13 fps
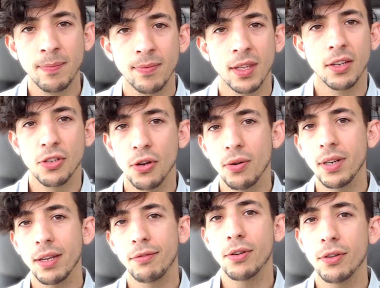So
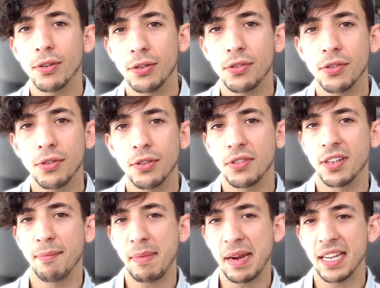if you're a user
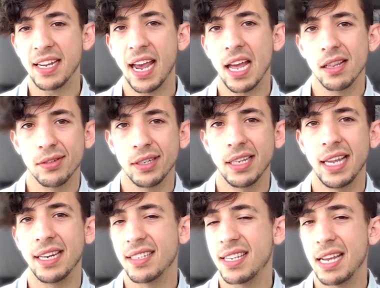using a media gallery
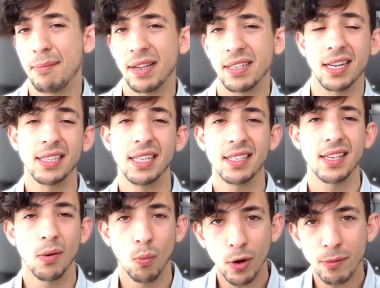and a CMS like, let's
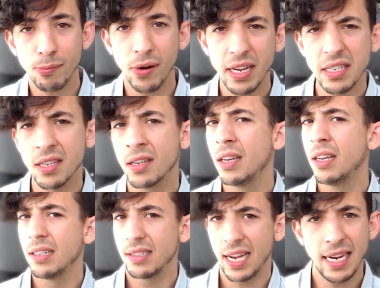say, WordPress,
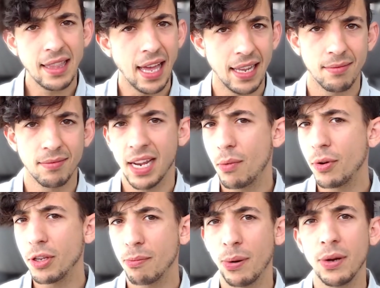take
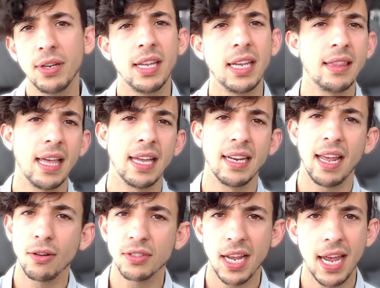what you put in that
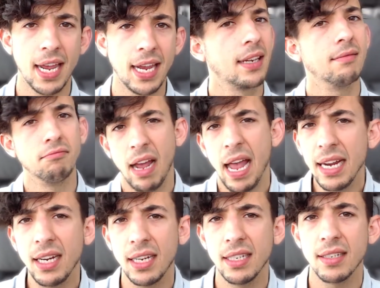alt tag and
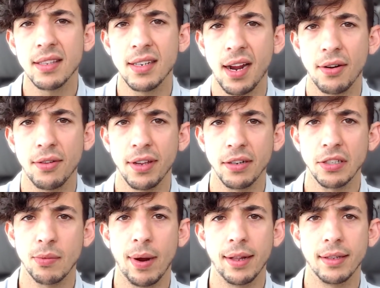add it into the title there
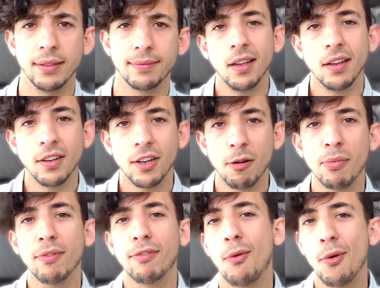as well.
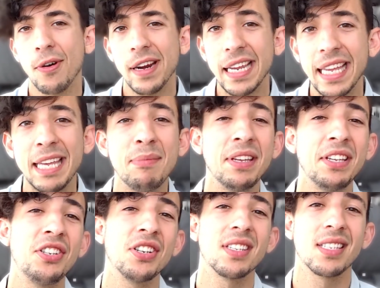Number 4,
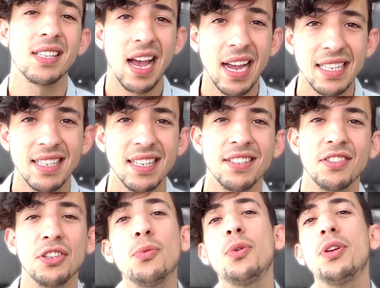image sizes.
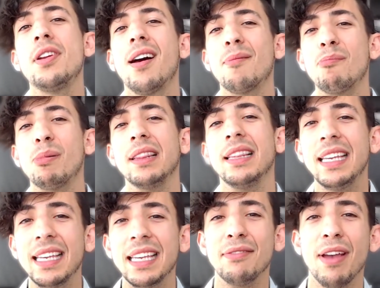You would not
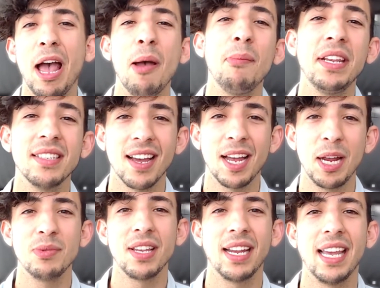believe how many
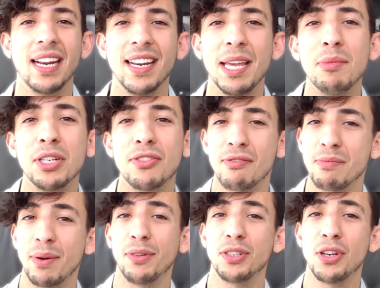times I get an image
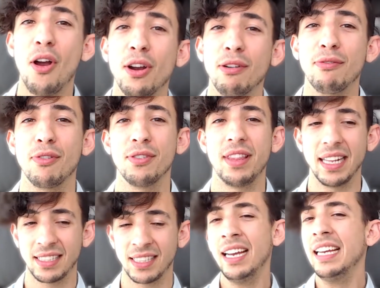from a photographer
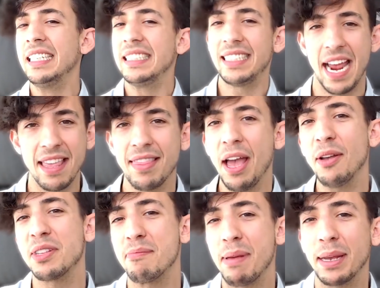that's
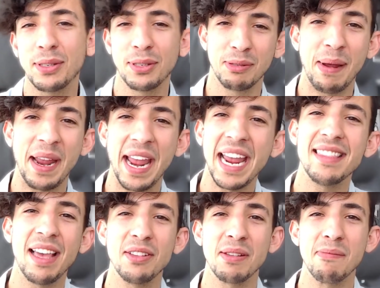10,000 pixels by
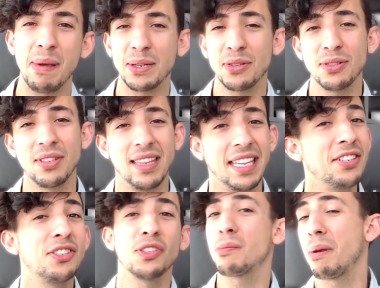8,000 pixels, and they
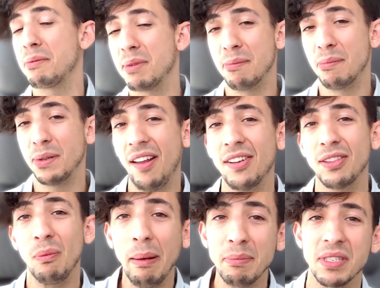just expect me to put that on
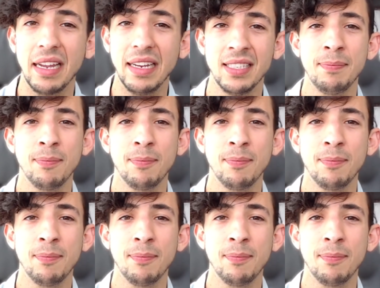the website.